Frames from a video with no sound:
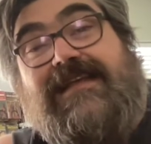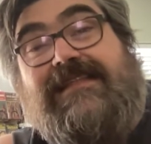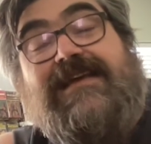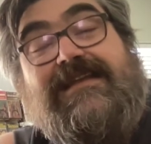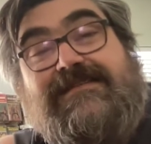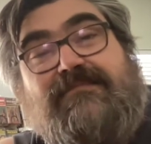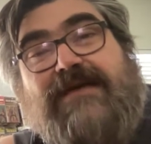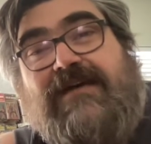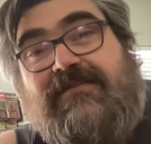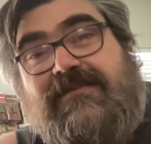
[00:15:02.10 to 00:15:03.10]
need that as a
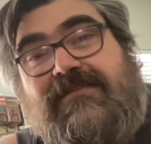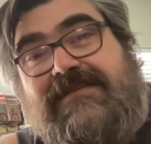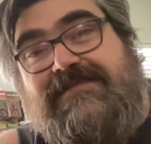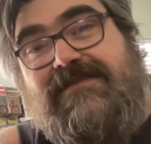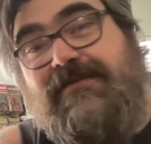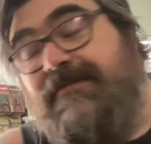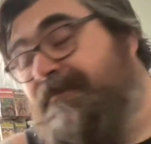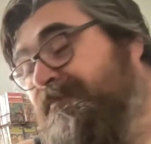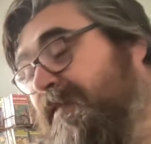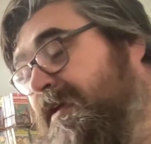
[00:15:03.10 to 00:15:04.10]
palate cleanser
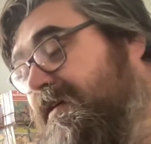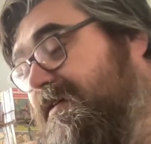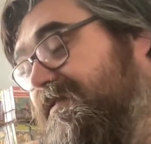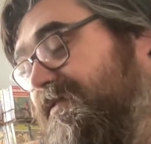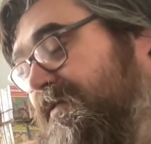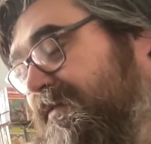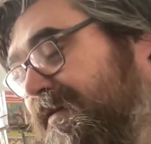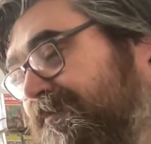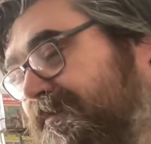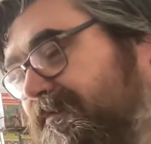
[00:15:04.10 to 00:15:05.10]
so anyway